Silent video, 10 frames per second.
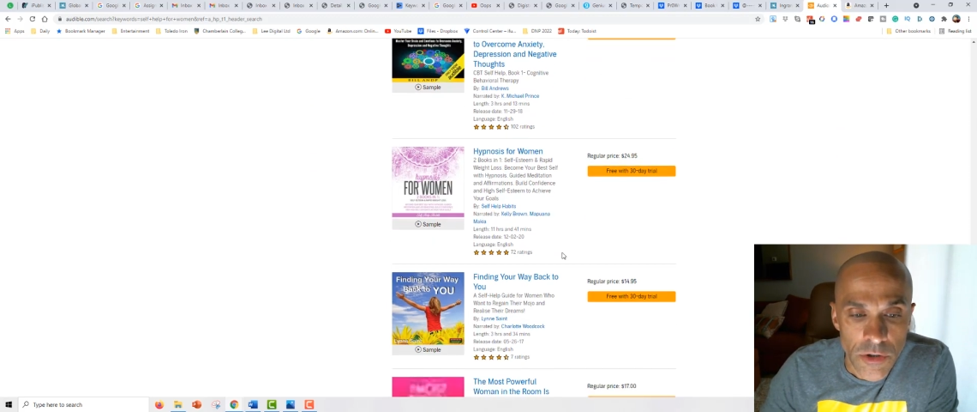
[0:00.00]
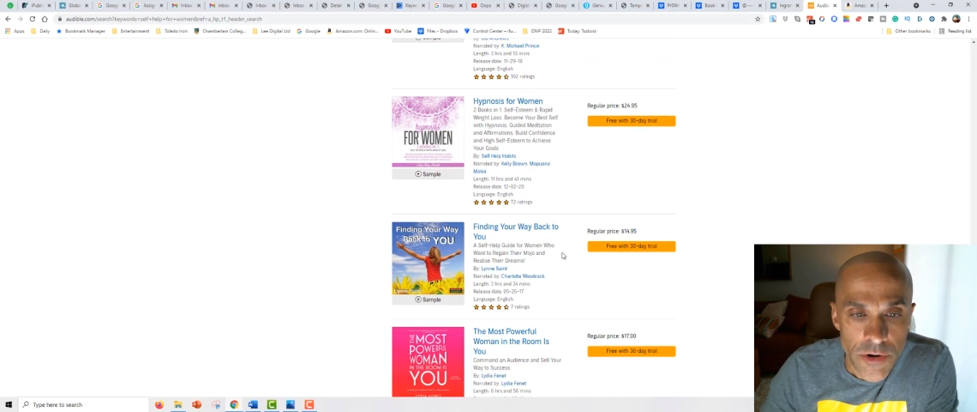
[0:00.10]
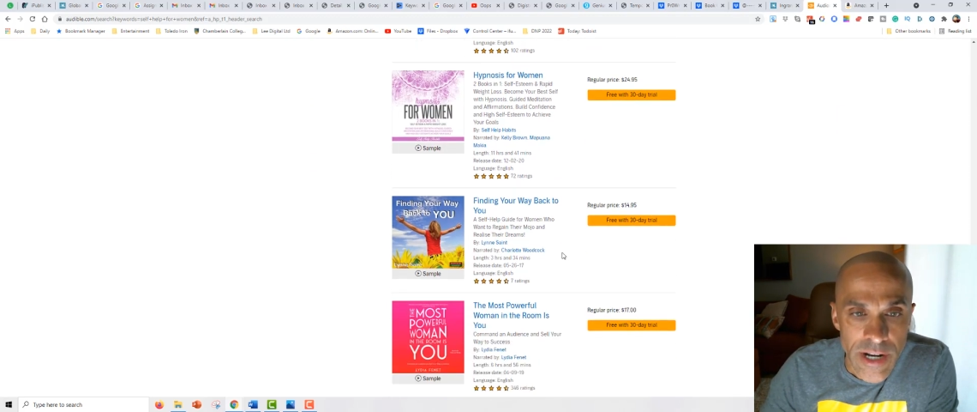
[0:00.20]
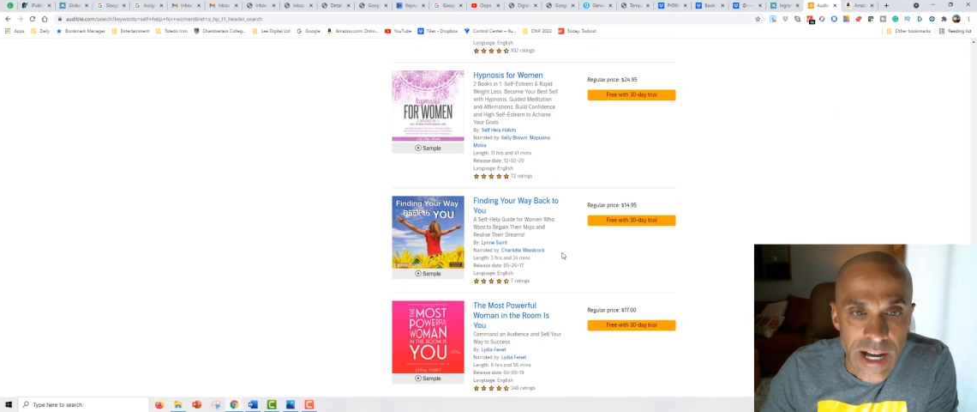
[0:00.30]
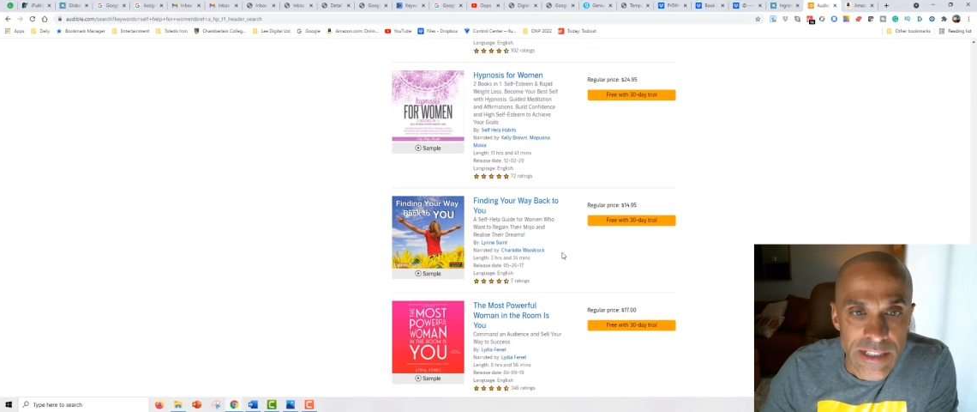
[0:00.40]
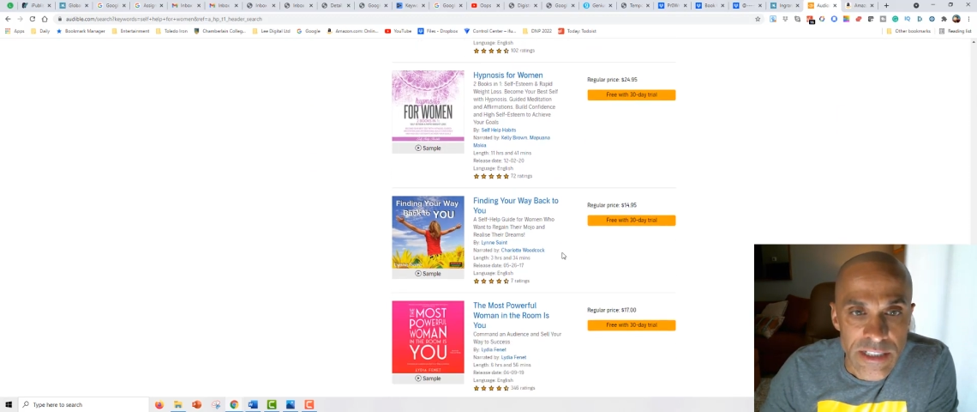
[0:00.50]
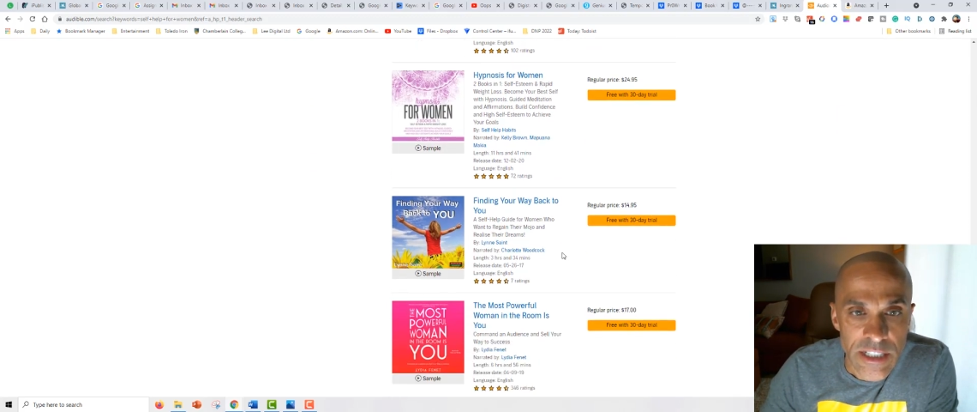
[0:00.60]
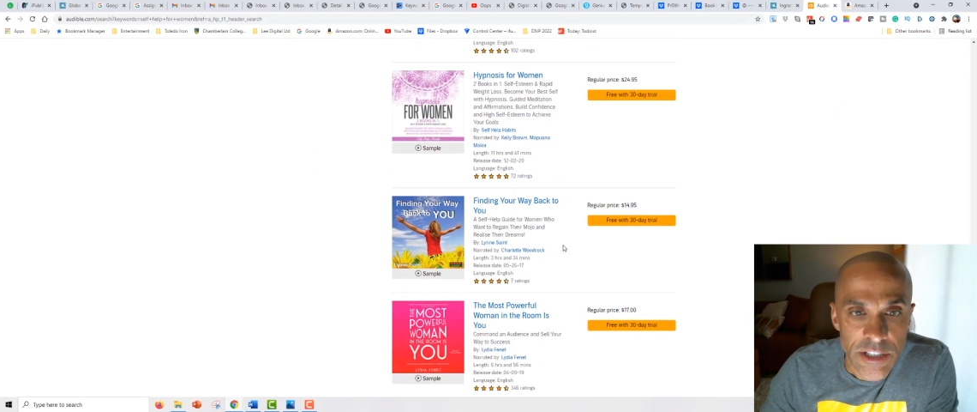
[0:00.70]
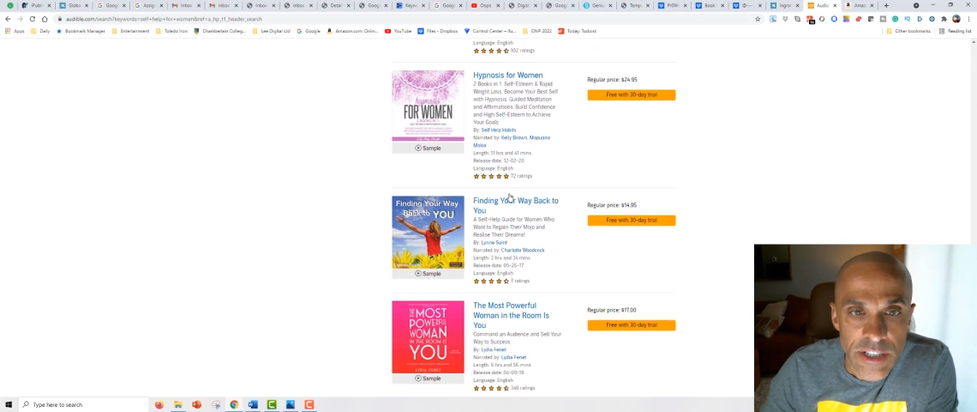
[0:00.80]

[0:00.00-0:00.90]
or not here.